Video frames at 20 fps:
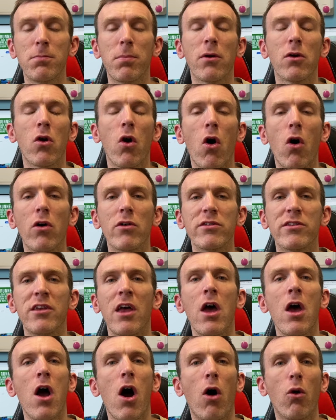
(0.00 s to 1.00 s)
because
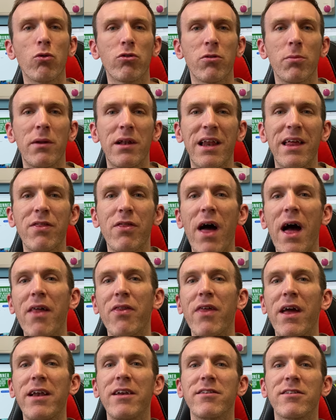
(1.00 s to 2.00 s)
ultimately
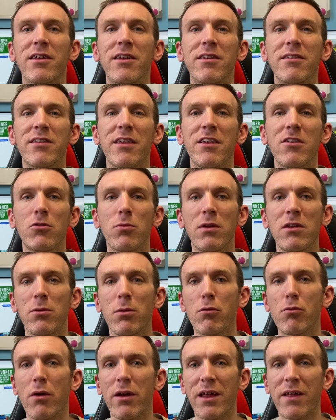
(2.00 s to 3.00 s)
that then is going to teach me
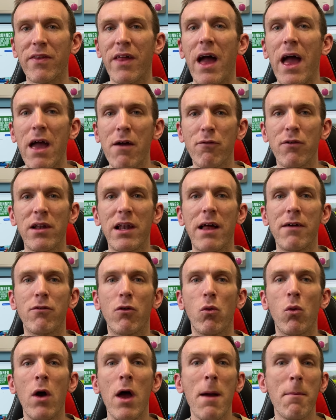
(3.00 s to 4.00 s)
to be running at that effort
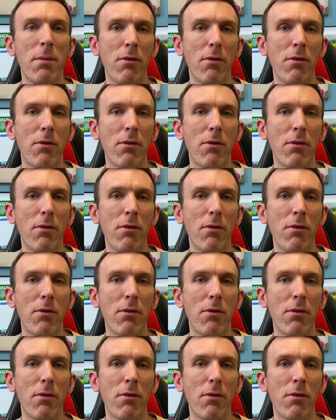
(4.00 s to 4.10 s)
level,